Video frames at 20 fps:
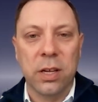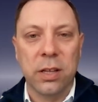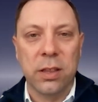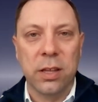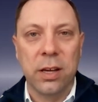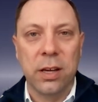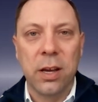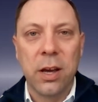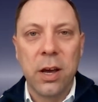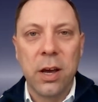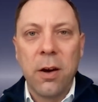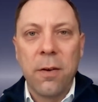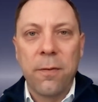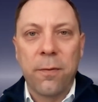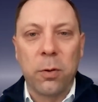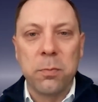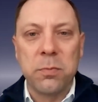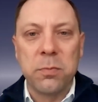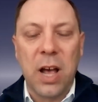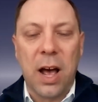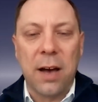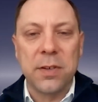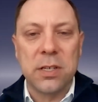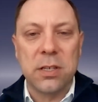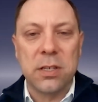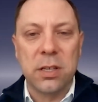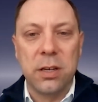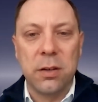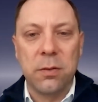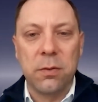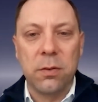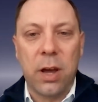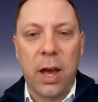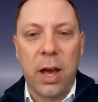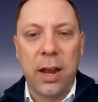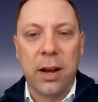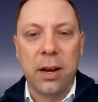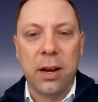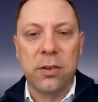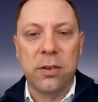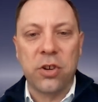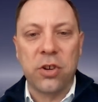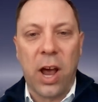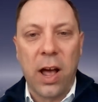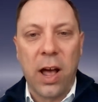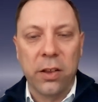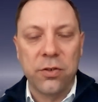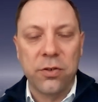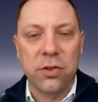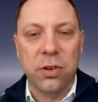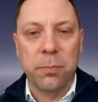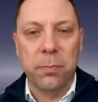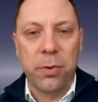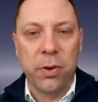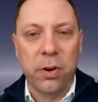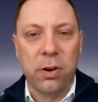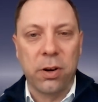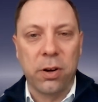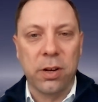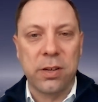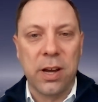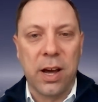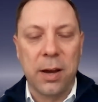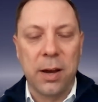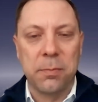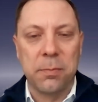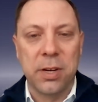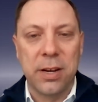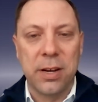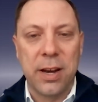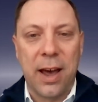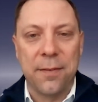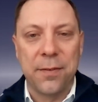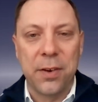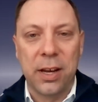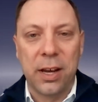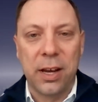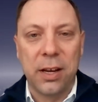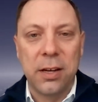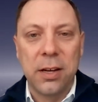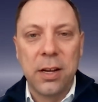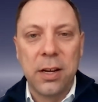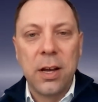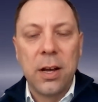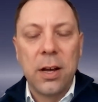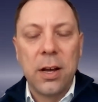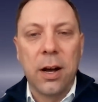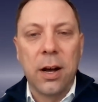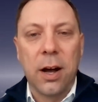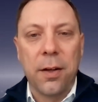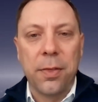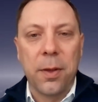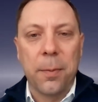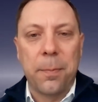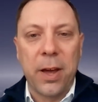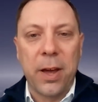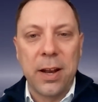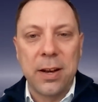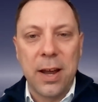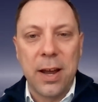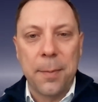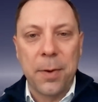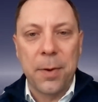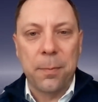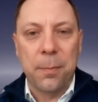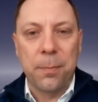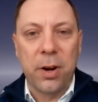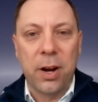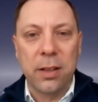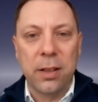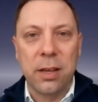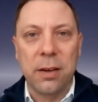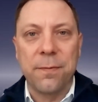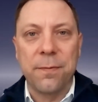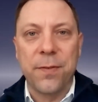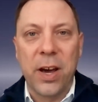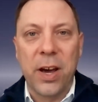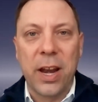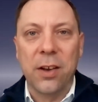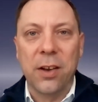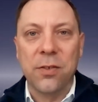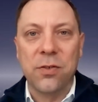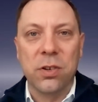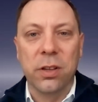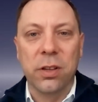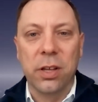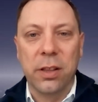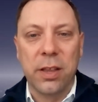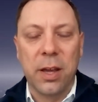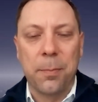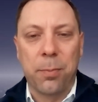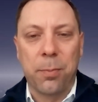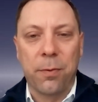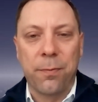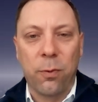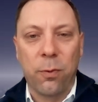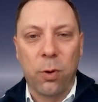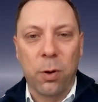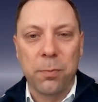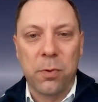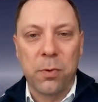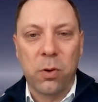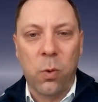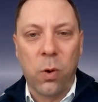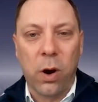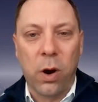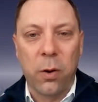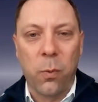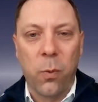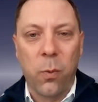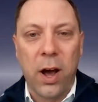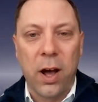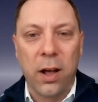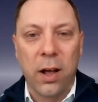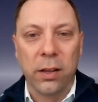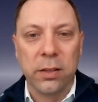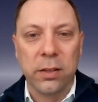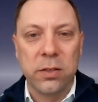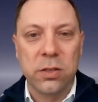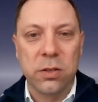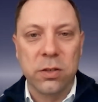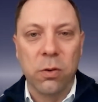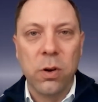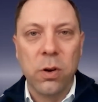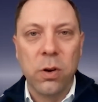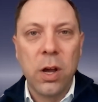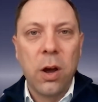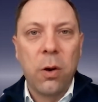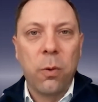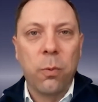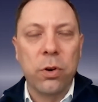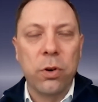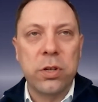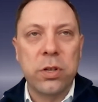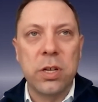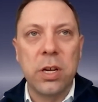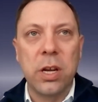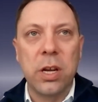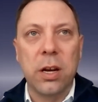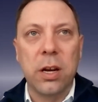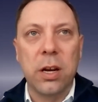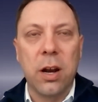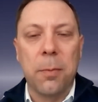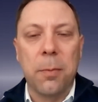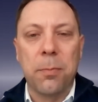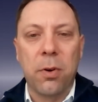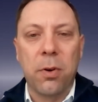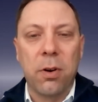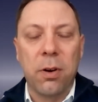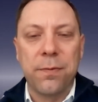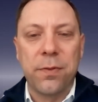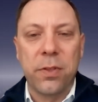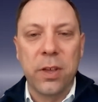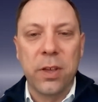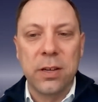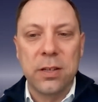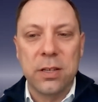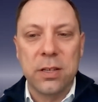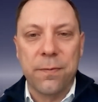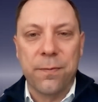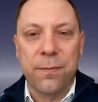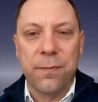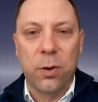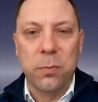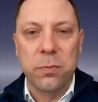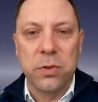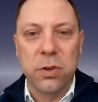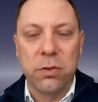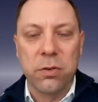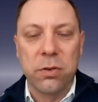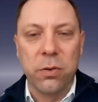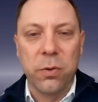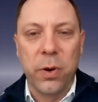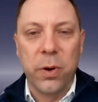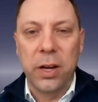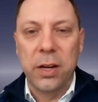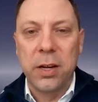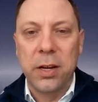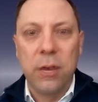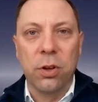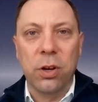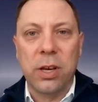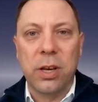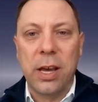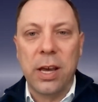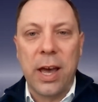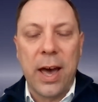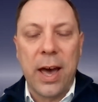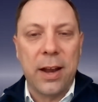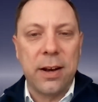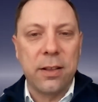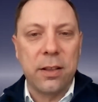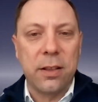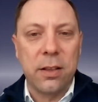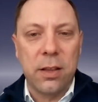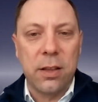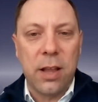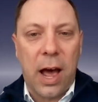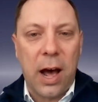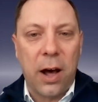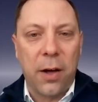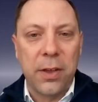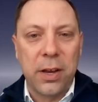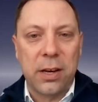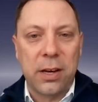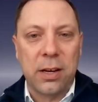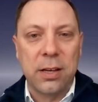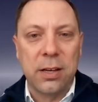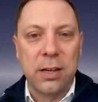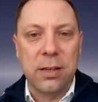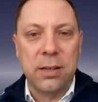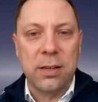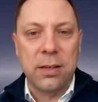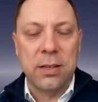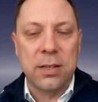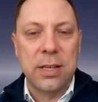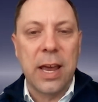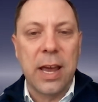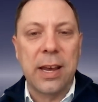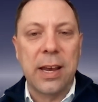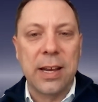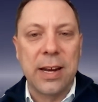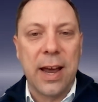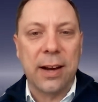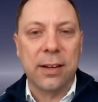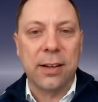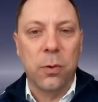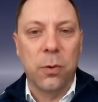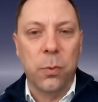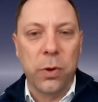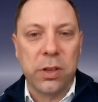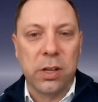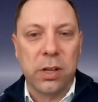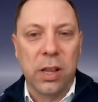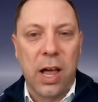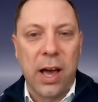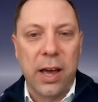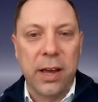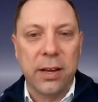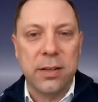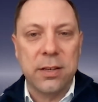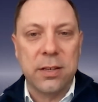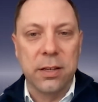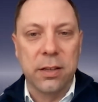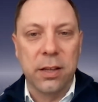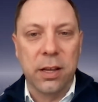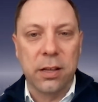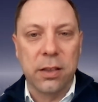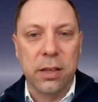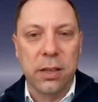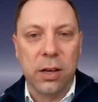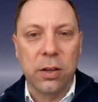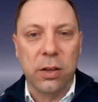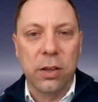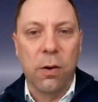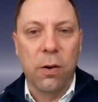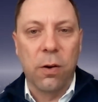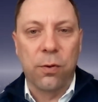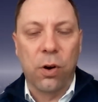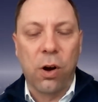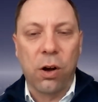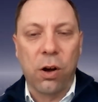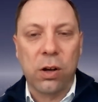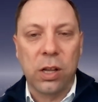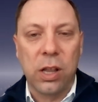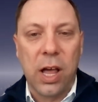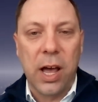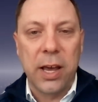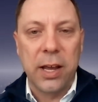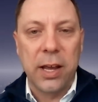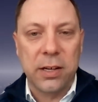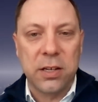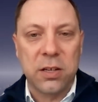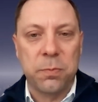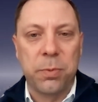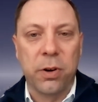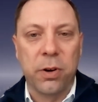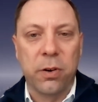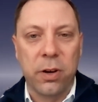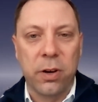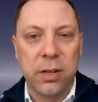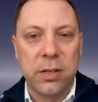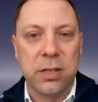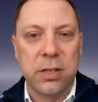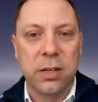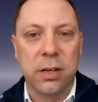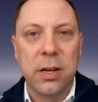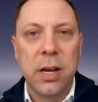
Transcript: I think firms obviously had a challenging period of time to navigate the pandemic, but I think financially they performed quite well. And so we're seeing a number of things that firms are doing, looking at how they stay connected with clients and the overall client experience.